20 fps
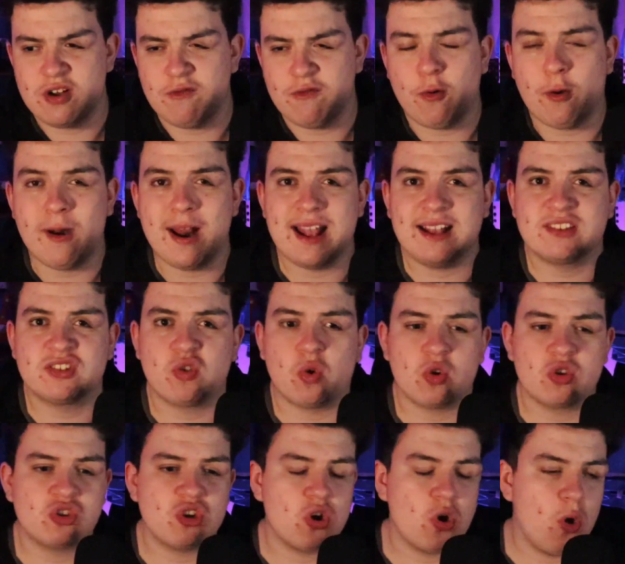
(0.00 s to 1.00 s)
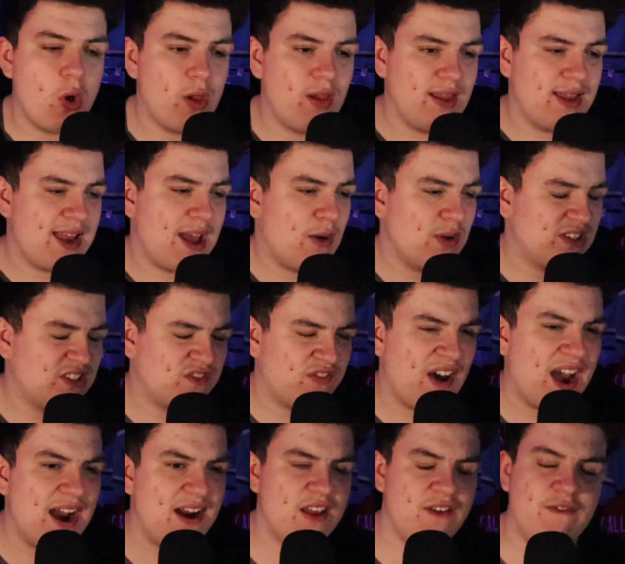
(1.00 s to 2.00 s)
Dvorak scores a goal, and now it's
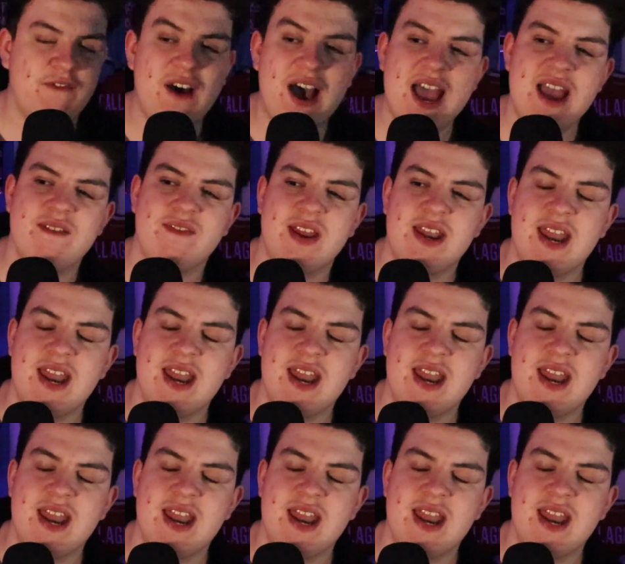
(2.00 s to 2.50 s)
5-5.